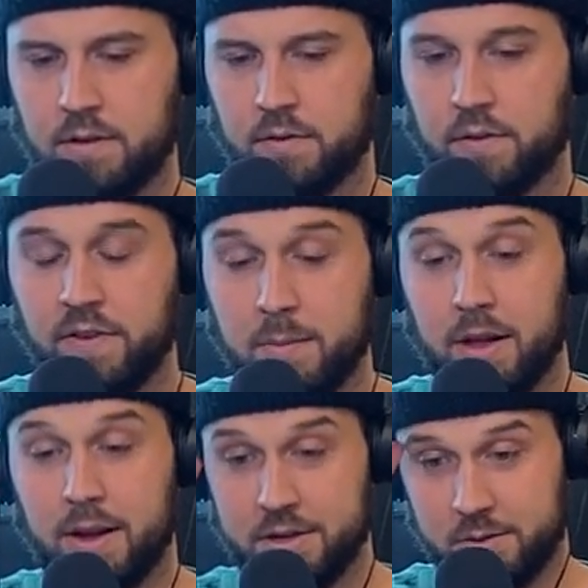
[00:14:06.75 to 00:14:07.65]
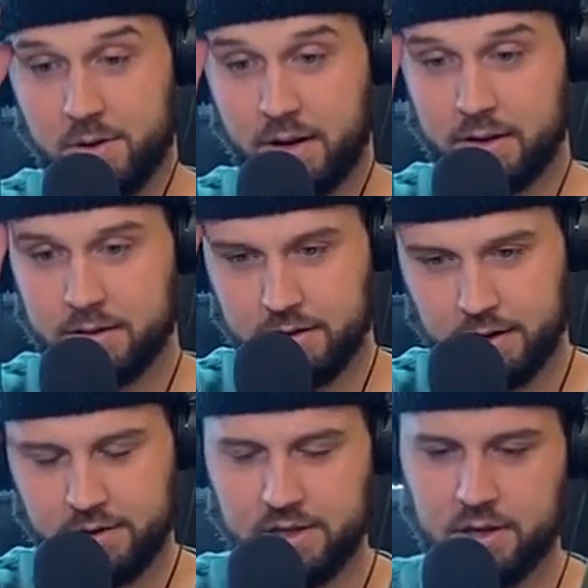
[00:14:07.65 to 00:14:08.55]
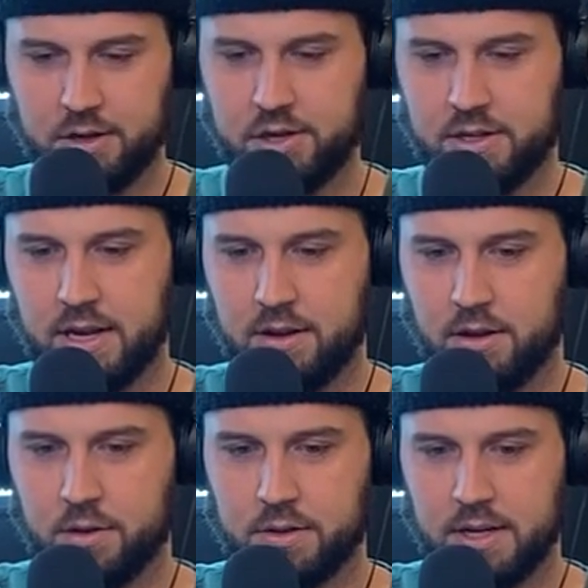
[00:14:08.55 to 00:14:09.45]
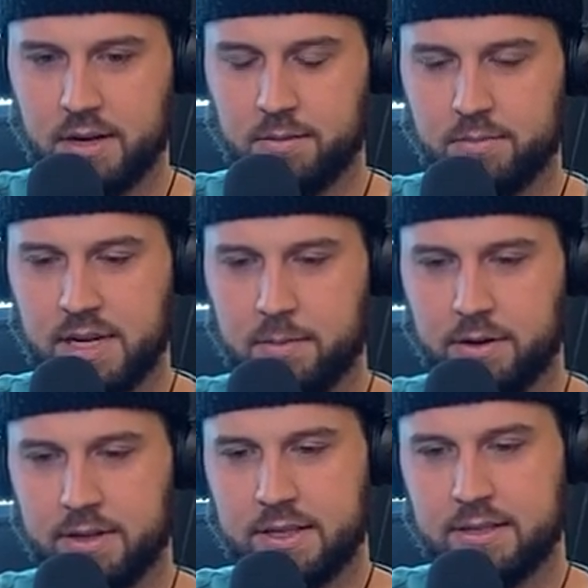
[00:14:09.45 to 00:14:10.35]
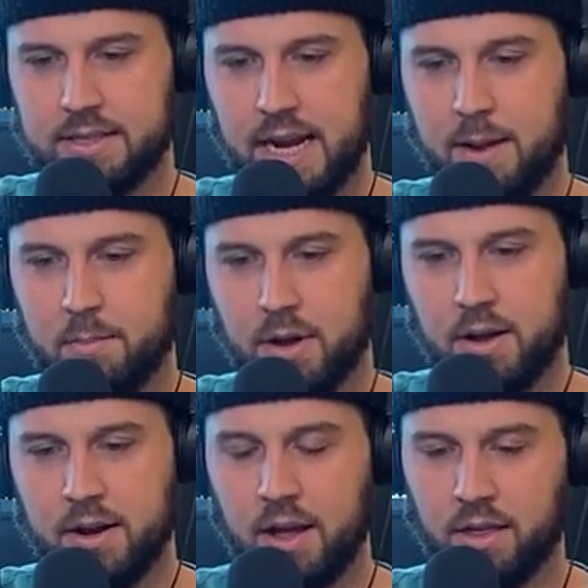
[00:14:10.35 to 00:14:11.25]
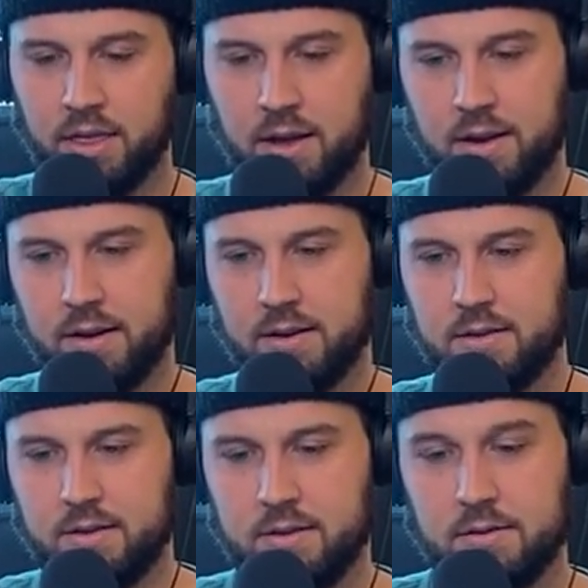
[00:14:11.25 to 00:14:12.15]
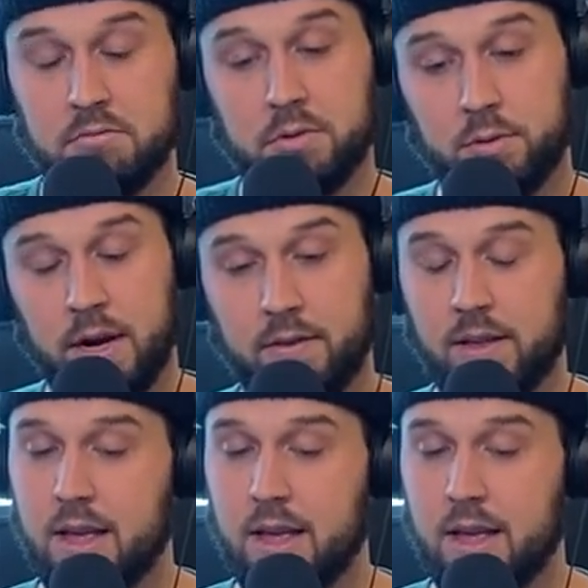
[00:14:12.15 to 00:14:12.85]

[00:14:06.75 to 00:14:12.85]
products. She's hosting a table here that says Tampon-a-thon. Creative.